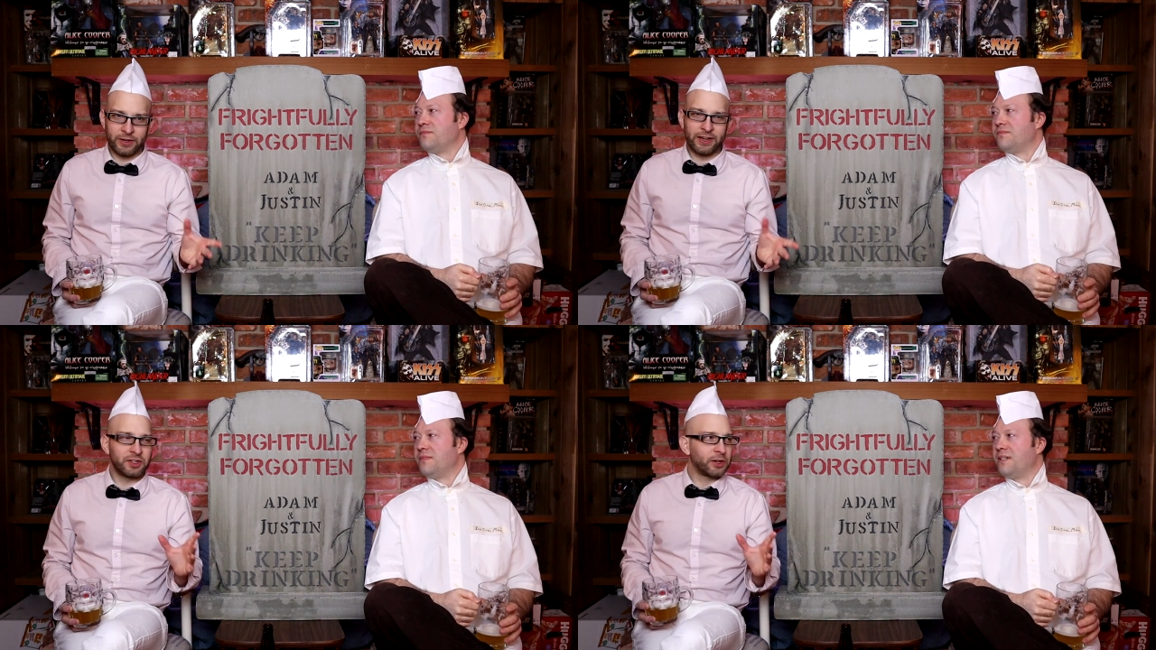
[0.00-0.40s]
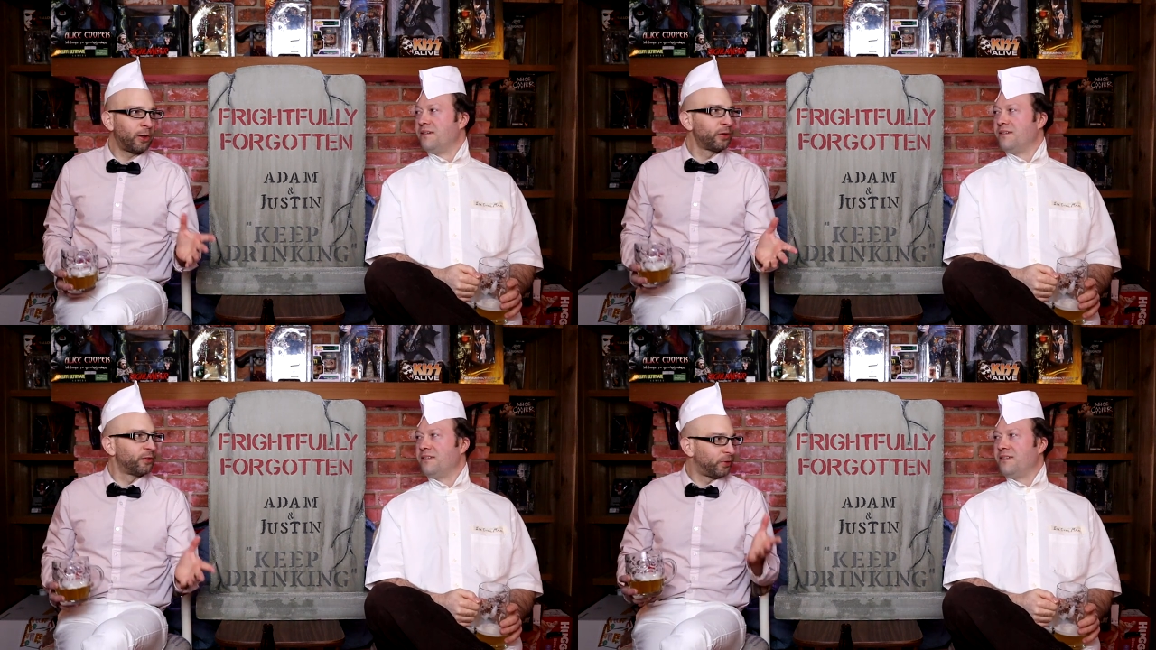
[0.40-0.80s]
Speaker 1: and it's
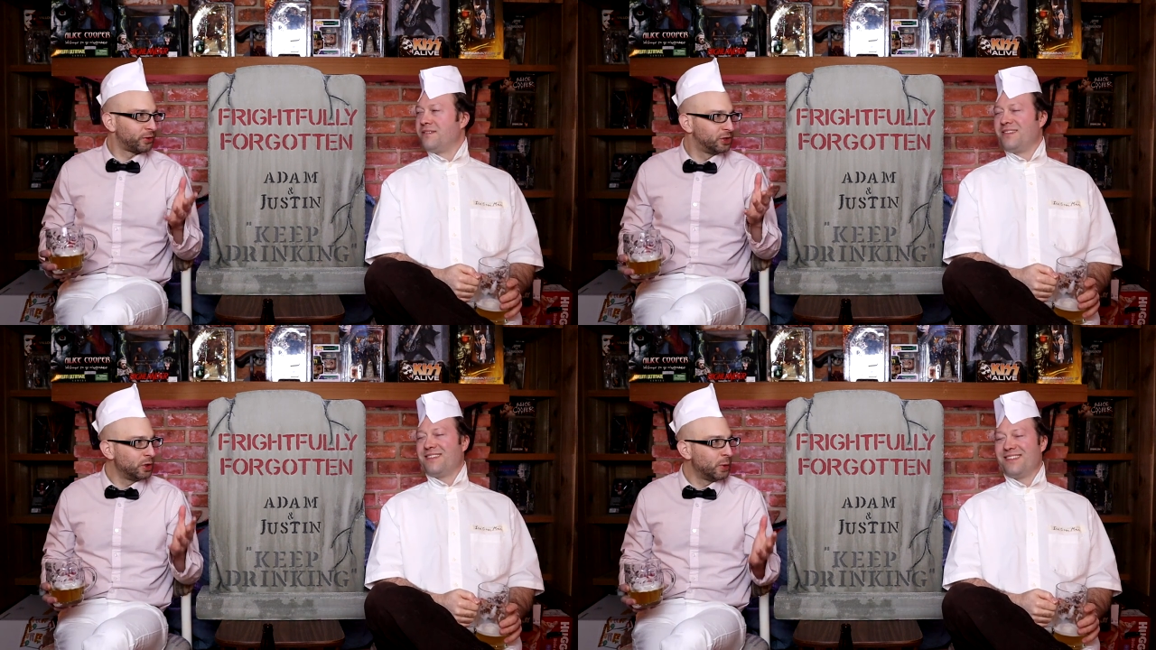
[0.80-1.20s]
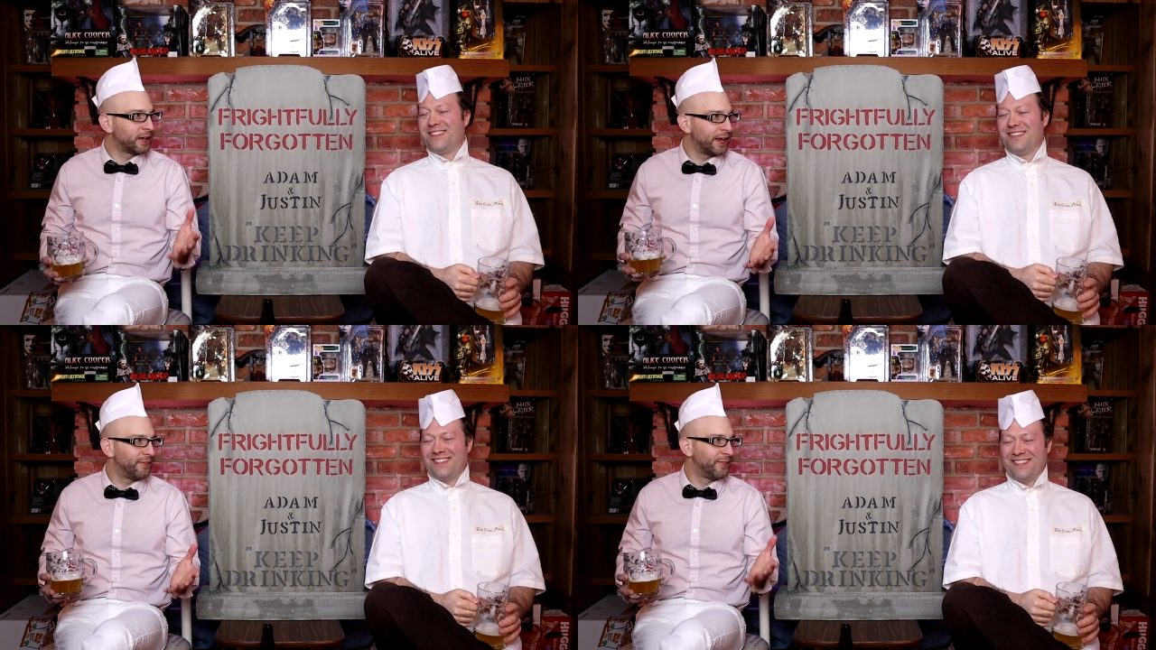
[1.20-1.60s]
colorful too.
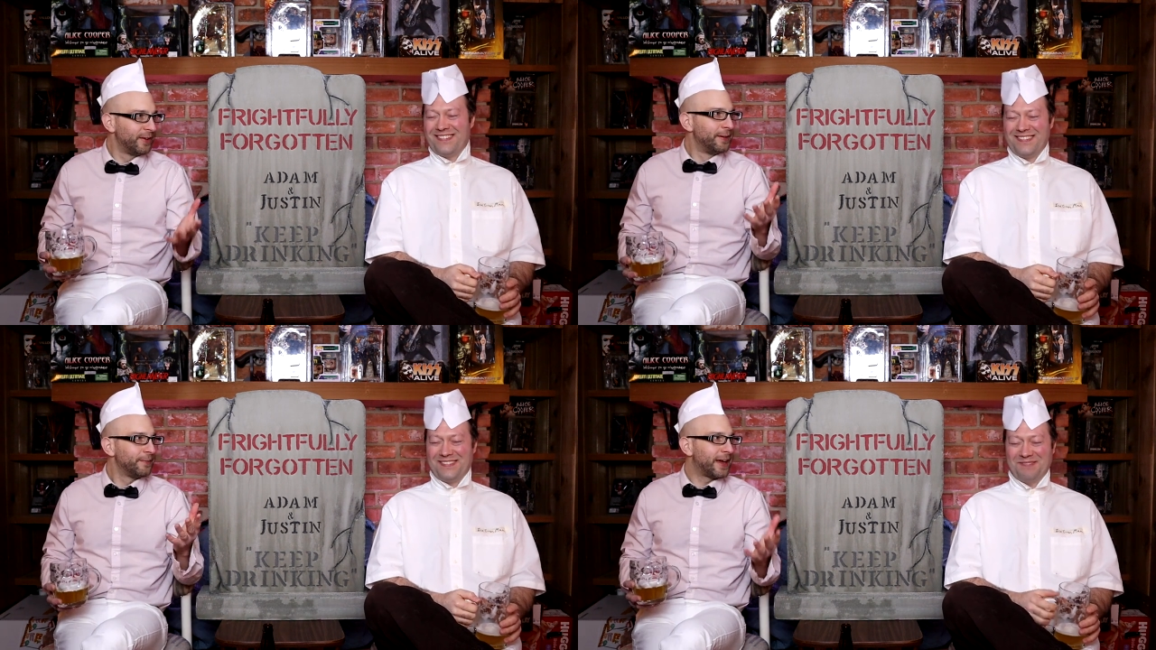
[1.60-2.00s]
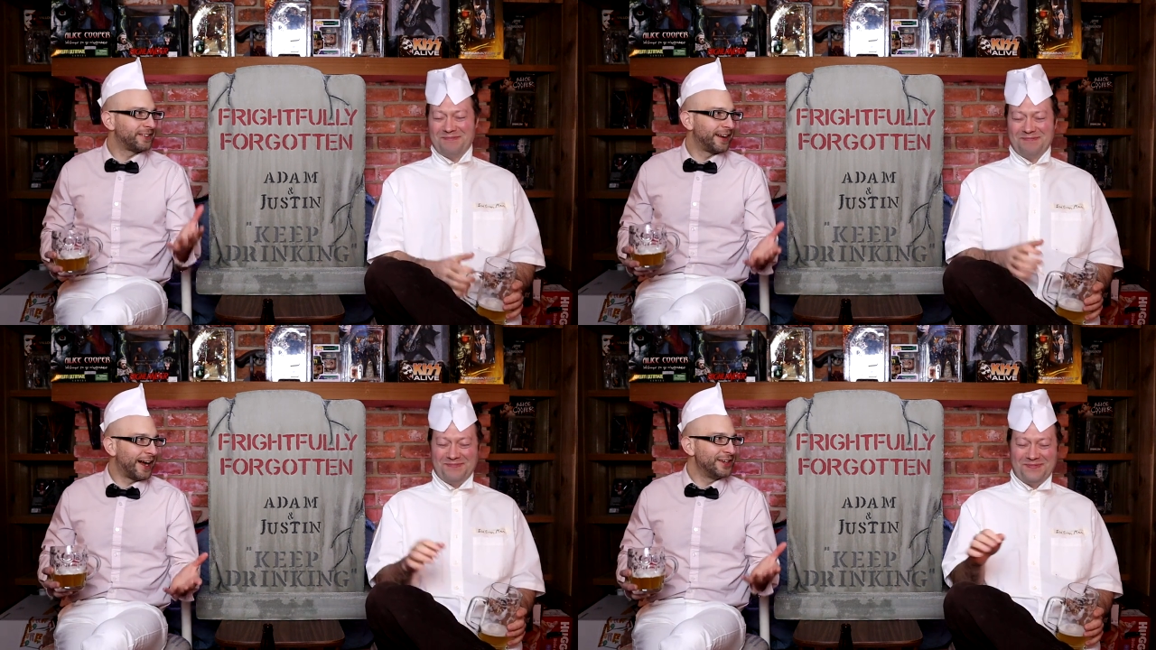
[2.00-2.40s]
It kind of
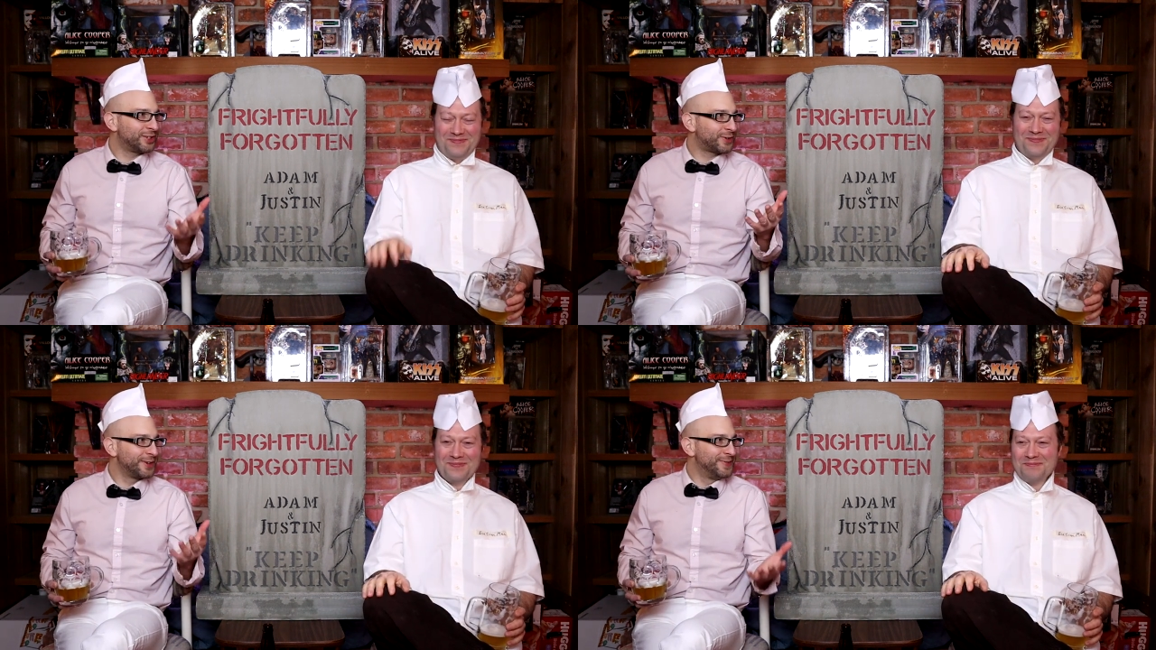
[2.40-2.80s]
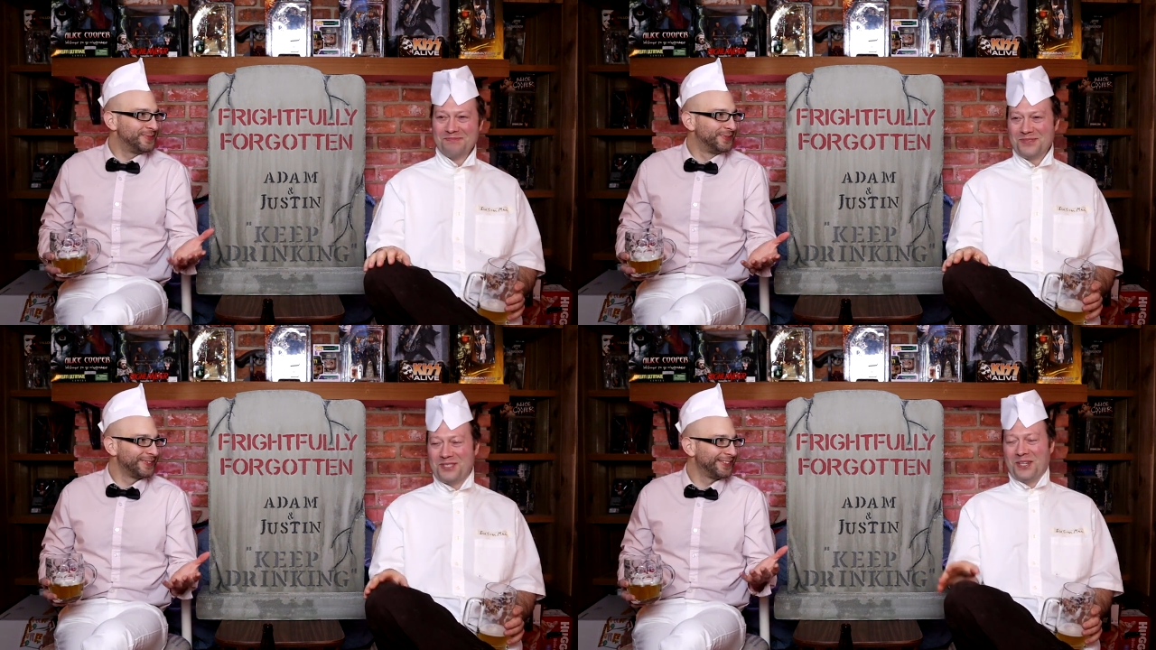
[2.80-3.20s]
has an ice
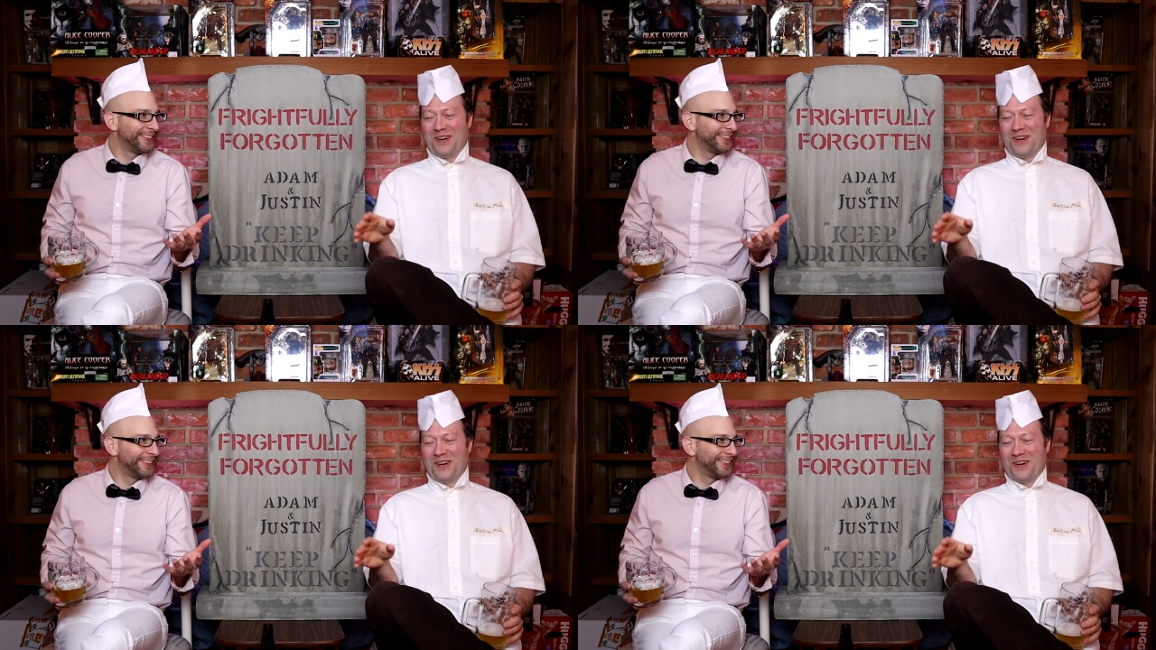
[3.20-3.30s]
cream. Just